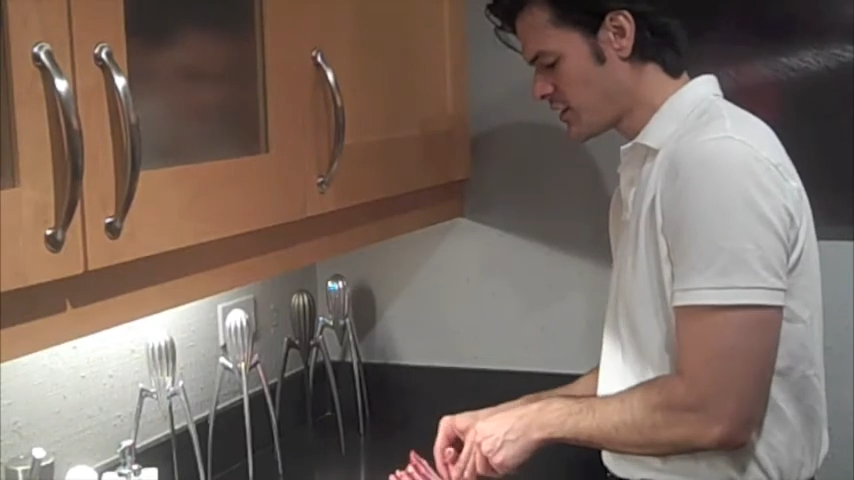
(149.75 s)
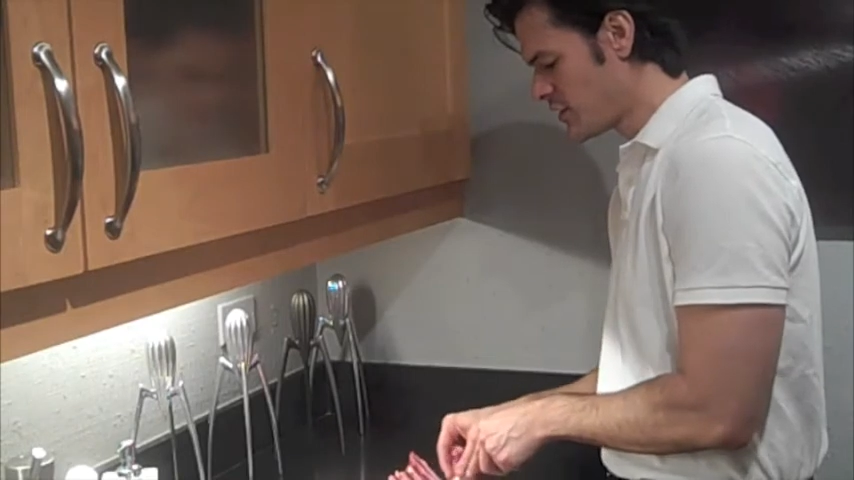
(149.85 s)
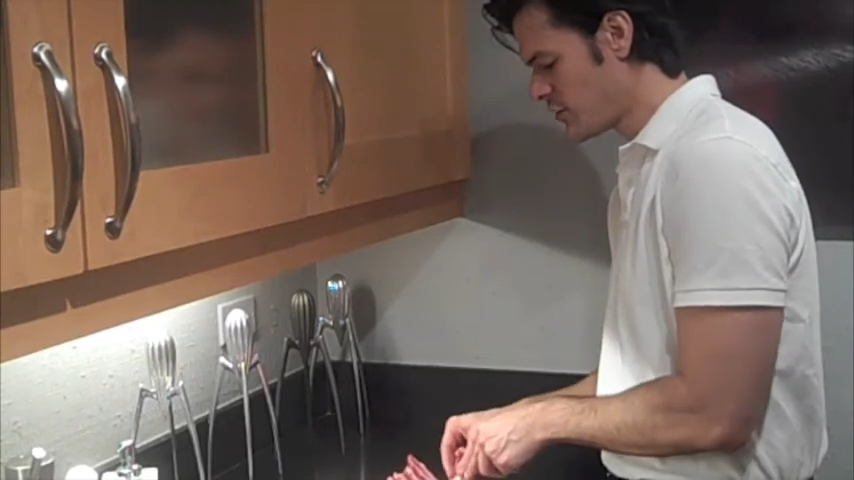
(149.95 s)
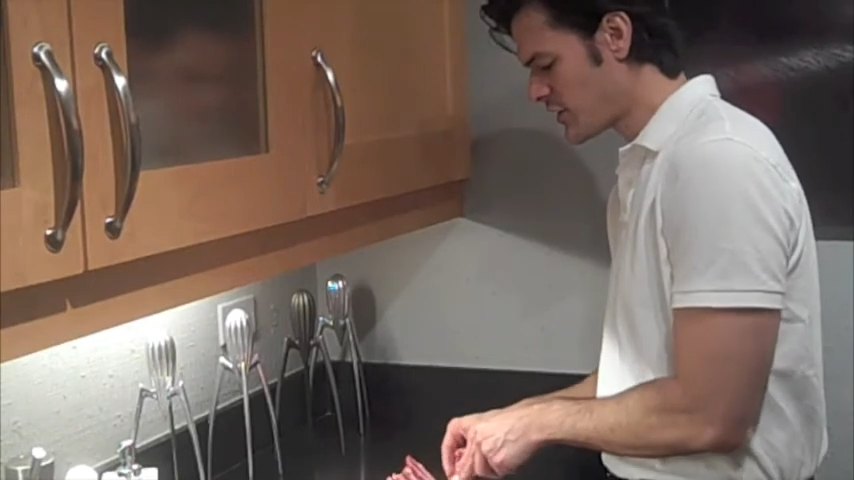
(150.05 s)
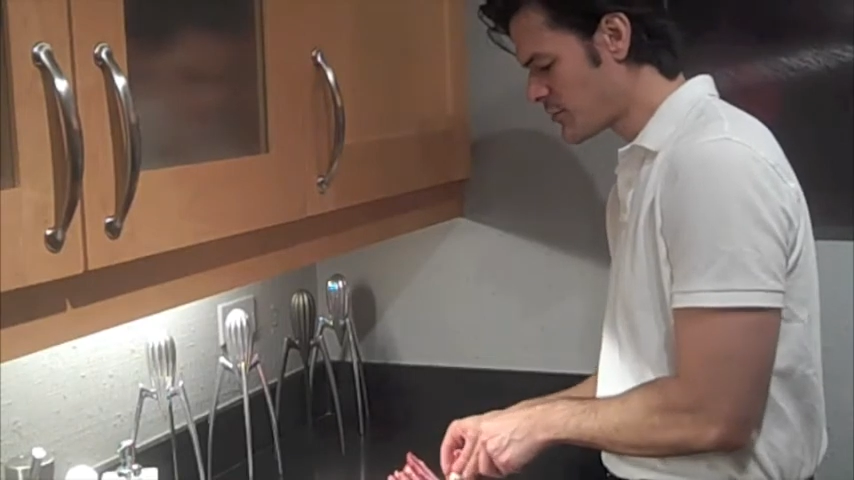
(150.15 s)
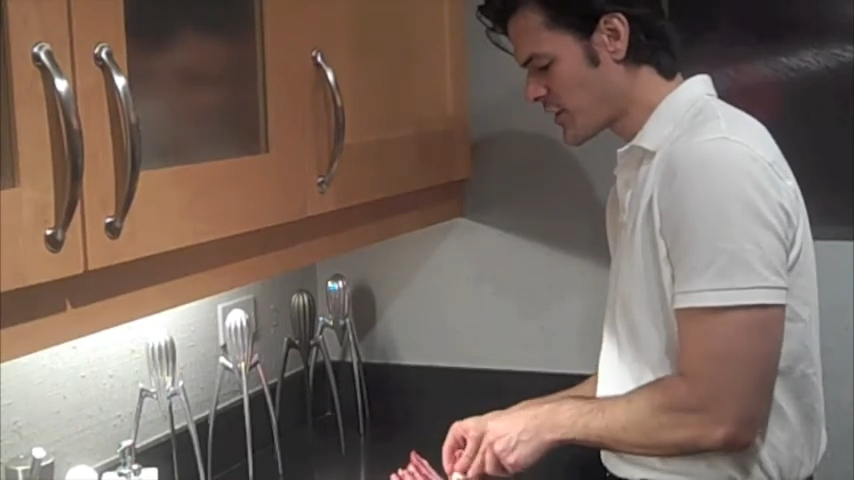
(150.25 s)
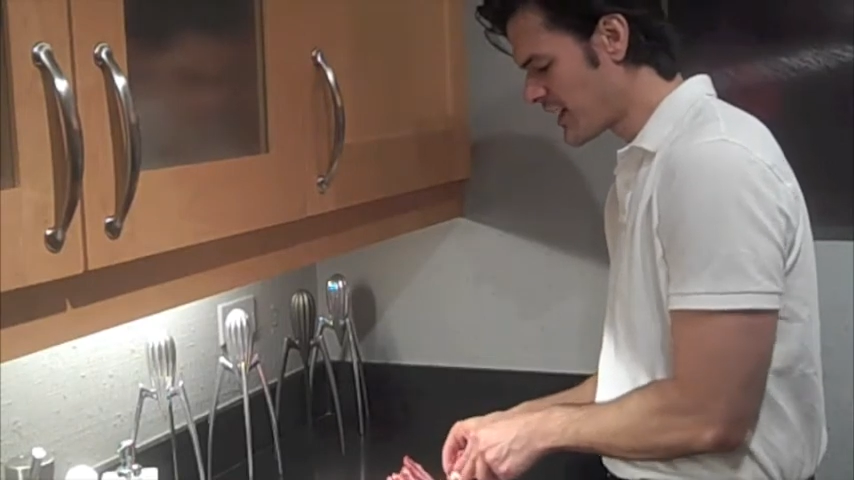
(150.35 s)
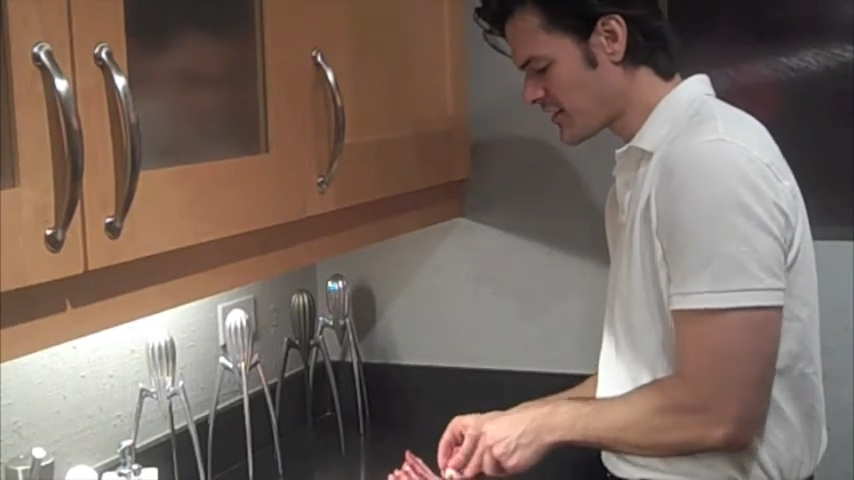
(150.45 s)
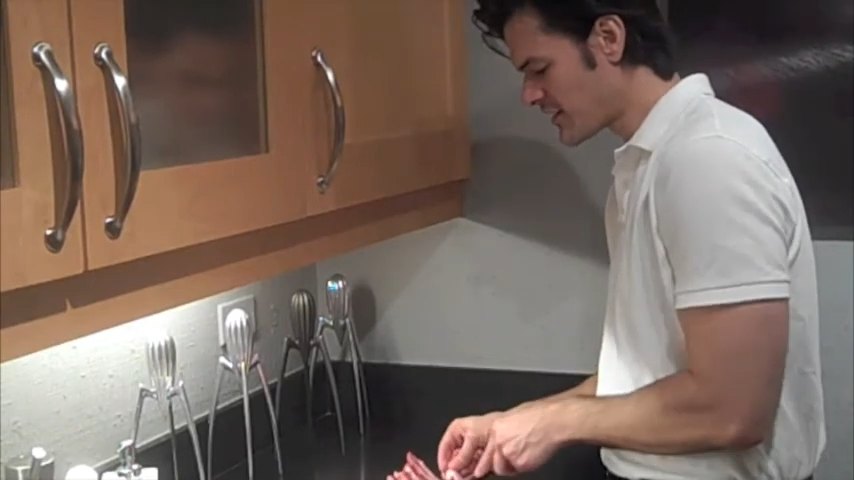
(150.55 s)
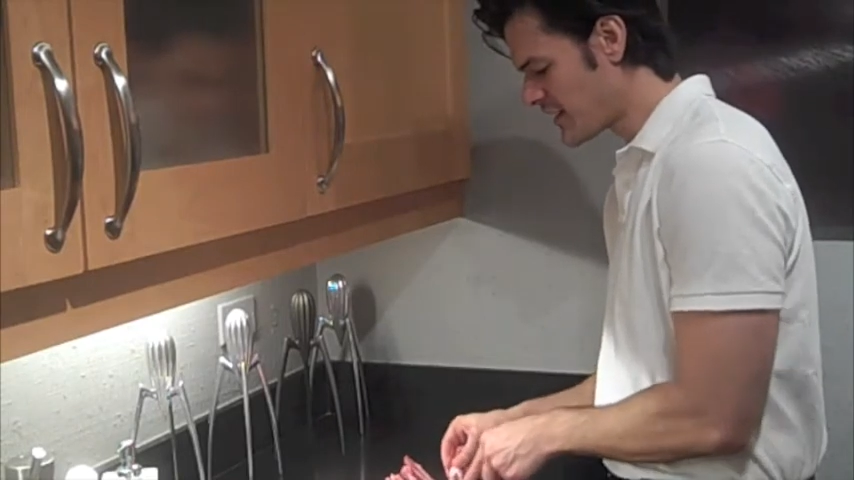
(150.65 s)
You want to bring
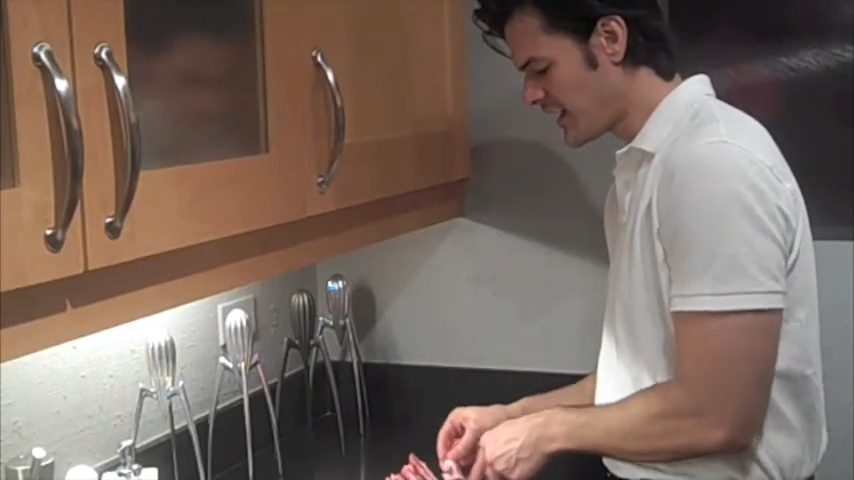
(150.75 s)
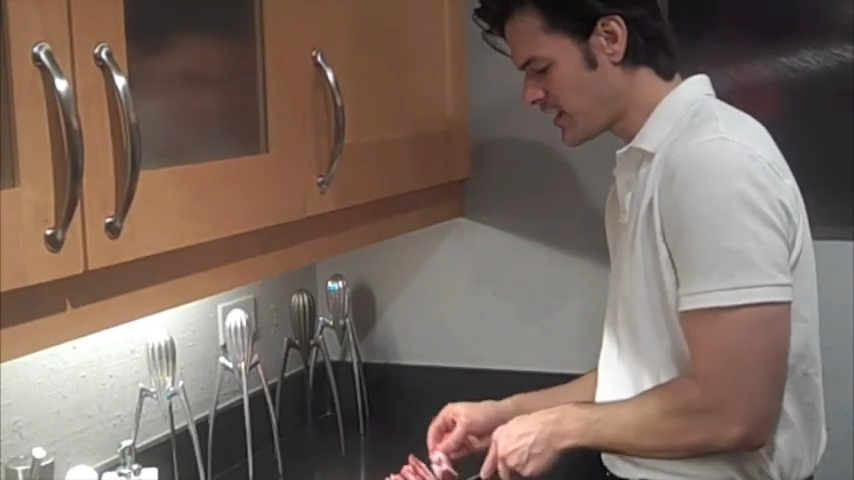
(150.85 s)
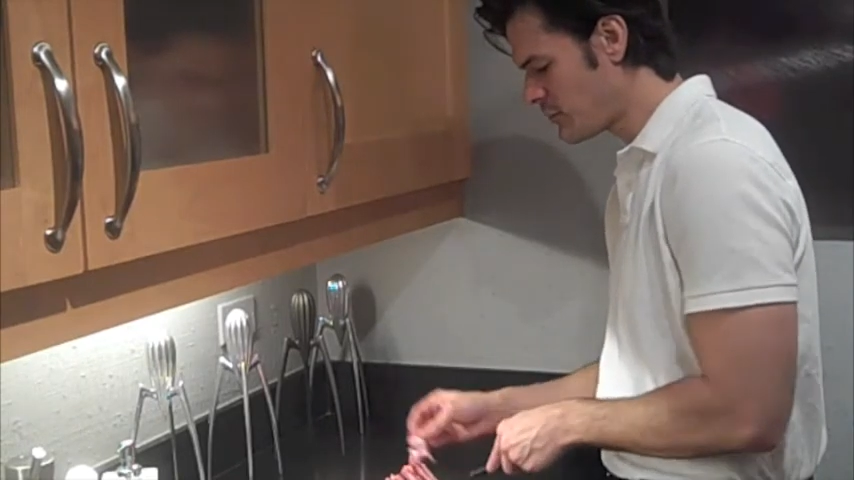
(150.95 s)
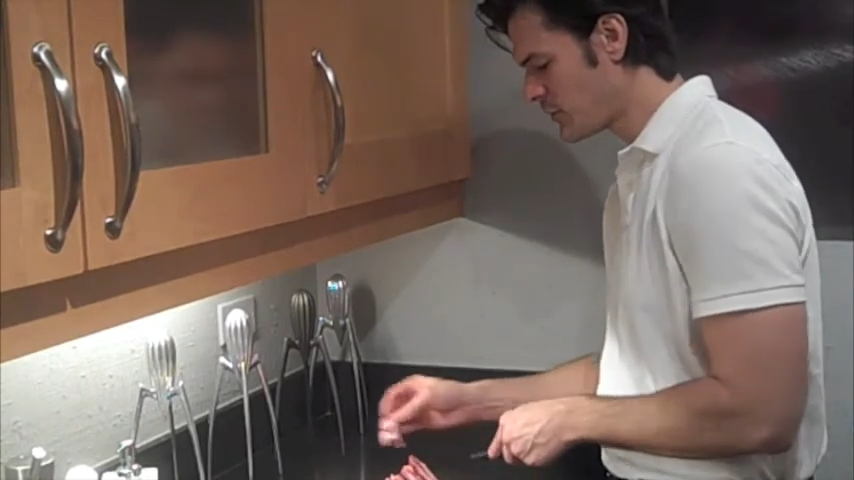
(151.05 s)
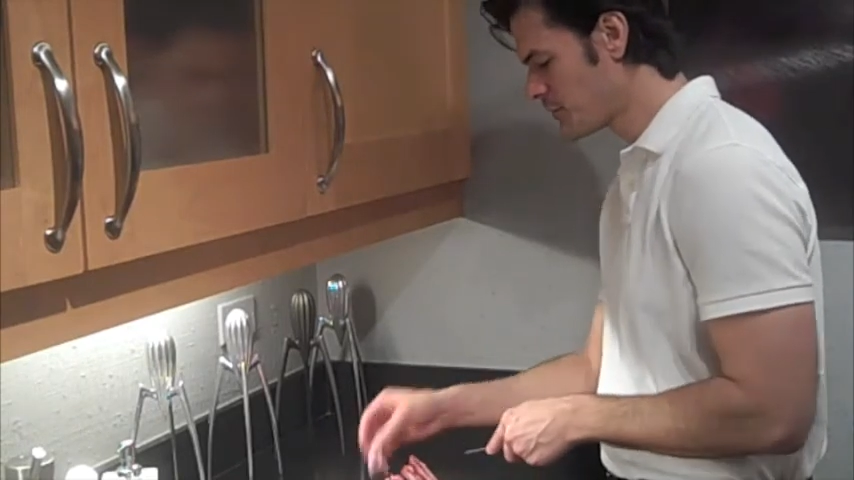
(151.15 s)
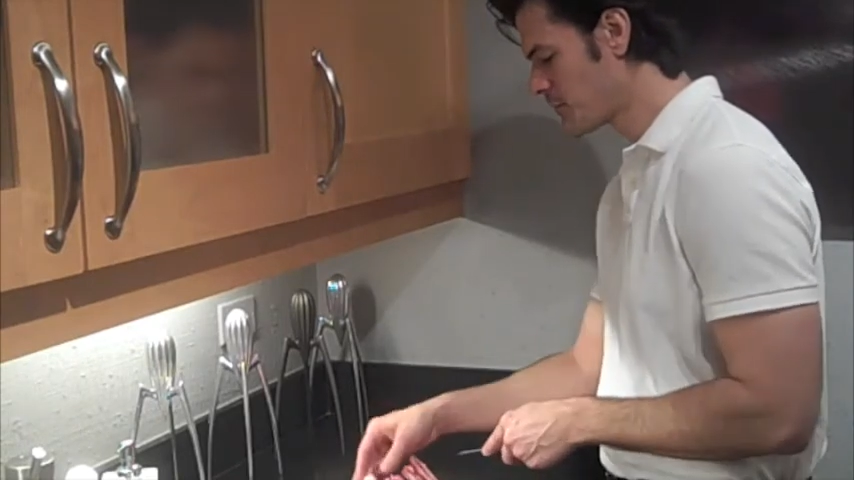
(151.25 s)
out the lamb's